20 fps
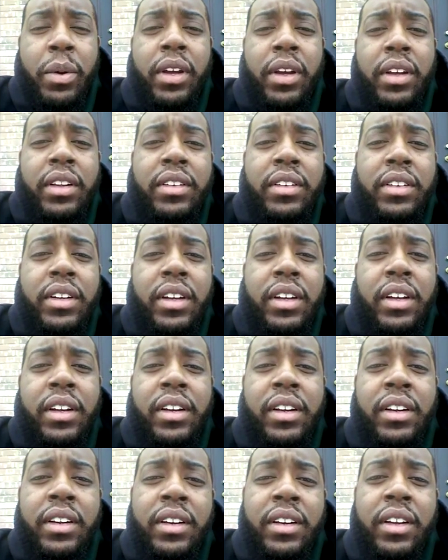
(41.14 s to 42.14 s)
opinions,
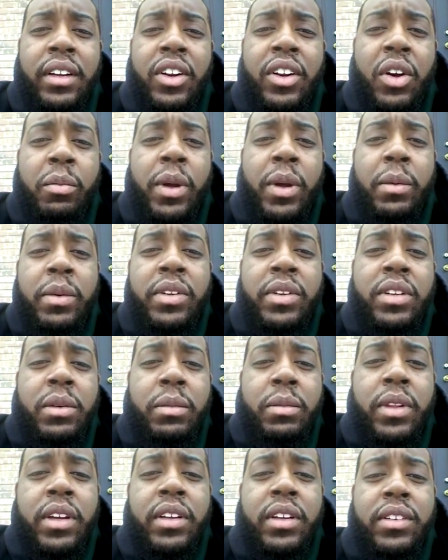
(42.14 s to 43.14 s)
and maybe
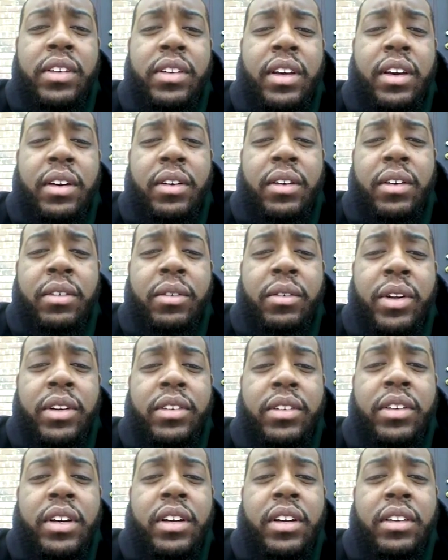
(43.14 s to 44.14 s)
some things that
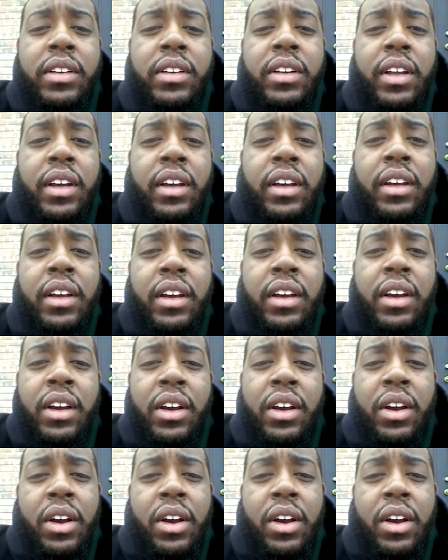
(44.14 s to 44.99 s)
we discussed today